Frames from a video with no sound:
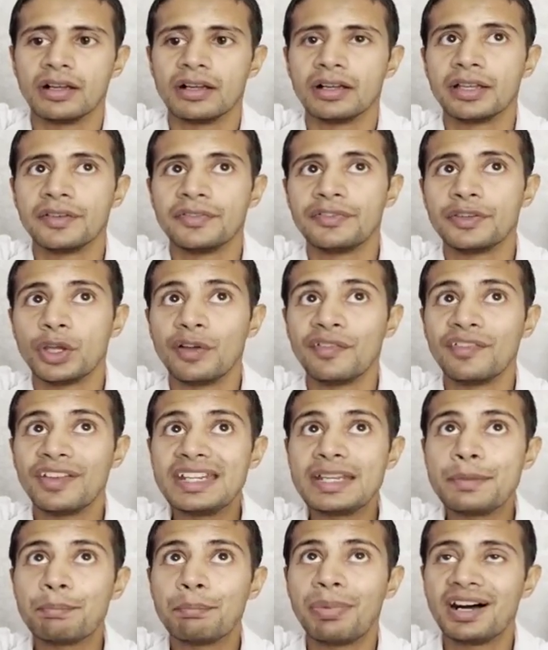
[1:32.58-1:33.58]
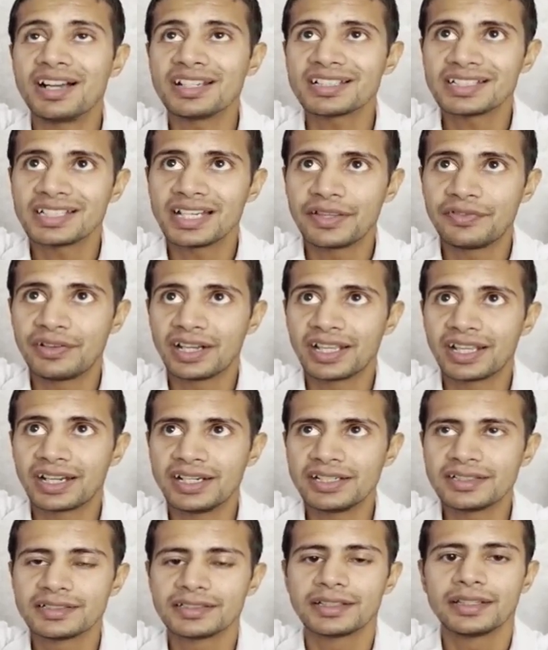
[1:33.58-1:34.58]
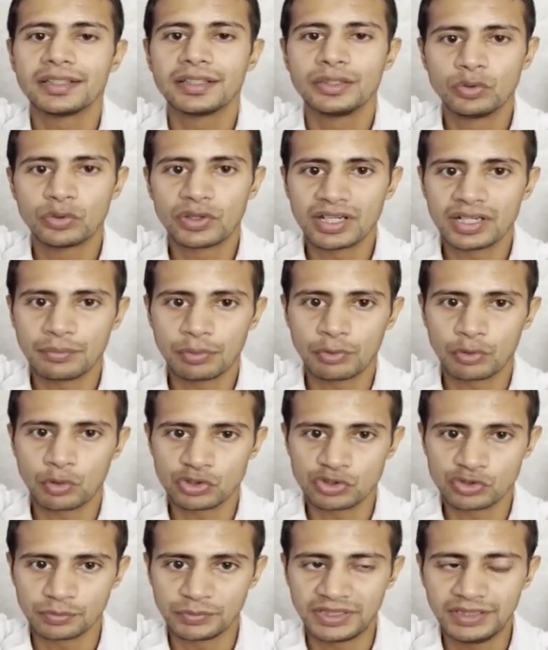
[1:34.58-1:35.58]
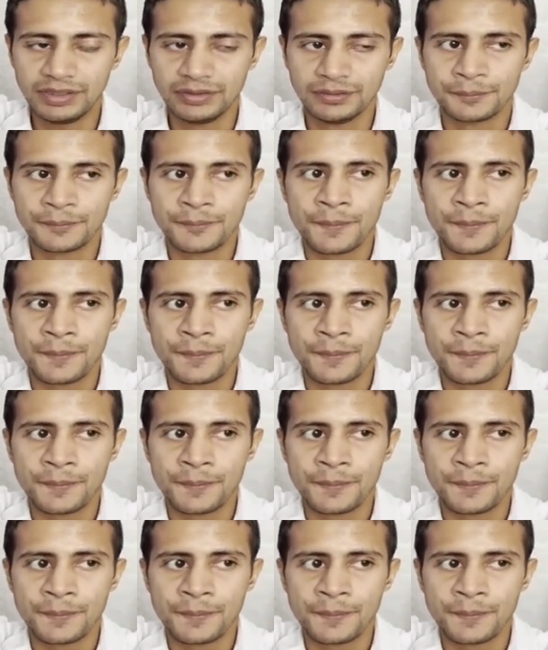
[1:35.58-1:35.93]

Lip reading: If you have any past life regrets, you can approach me